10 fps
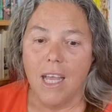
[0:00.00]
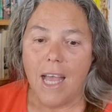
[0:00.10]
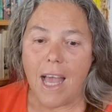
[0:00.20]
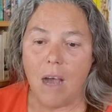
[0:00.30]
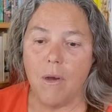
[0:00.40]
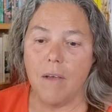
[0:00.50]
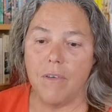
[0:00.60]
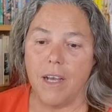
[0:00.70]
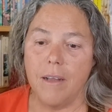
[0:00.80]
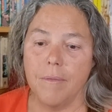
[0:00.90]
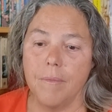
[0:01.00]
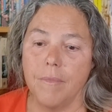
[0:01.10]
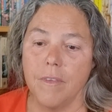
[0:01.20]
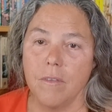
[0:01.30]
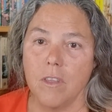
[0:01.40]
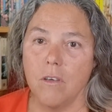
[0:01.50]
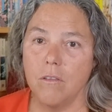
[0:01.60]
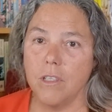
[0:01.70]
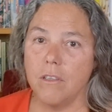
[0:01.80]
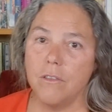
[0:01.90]
However,
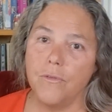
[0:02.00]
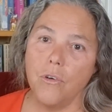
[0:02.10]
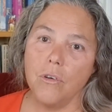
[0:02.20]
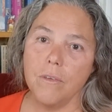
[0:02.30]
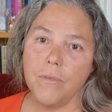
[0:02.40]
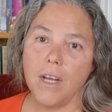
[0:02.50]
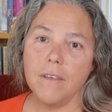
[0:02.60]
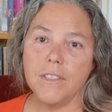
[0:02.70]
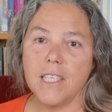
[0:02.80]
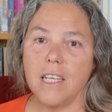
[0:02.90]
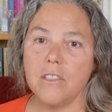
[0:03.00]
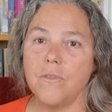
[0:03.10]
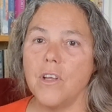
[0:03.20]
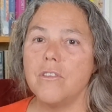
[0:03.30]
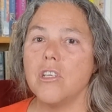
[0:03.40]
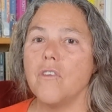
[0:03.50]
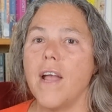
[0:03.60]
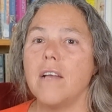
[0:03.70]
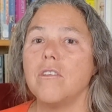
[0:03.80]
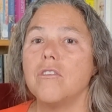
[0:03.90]
all those 4 and 5 stars floating
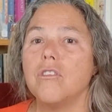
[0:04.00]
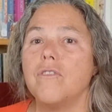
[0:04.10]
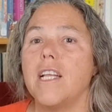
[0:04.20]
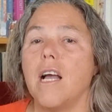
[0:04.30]
around on Goodreads,